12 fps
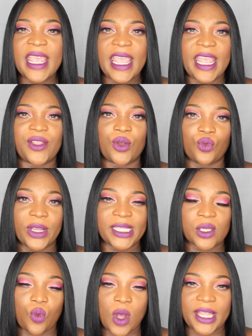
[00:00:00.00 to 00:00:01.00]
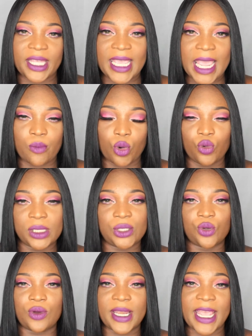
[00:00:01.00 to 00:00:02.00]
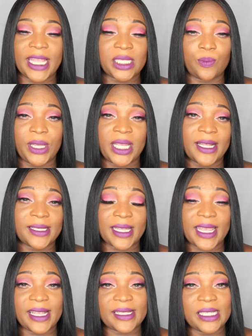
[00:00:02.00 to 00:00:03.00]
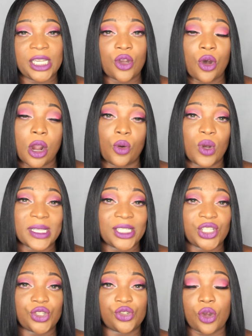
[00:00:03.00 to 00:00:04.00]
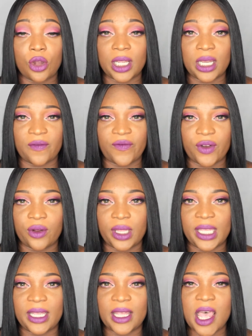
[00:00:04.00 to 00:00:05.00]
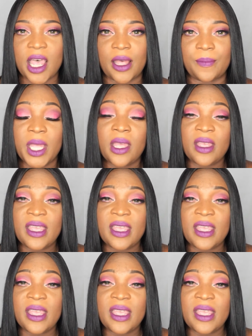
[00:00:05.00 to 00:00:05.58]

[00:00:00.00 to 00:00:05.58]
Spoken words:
and the reason why the camera was doing that is because the SD card wasn't strong enough for the